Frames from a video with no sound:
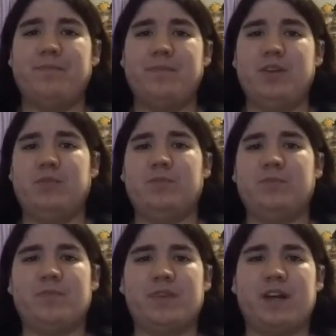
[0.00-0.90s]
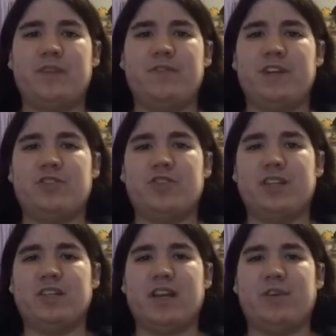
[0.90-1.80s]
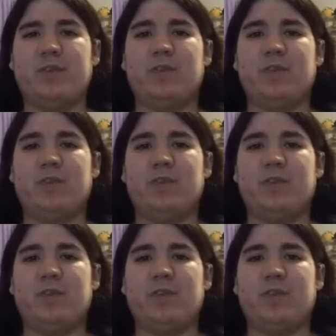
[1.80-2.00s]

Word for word: you know, kind of an interesting title.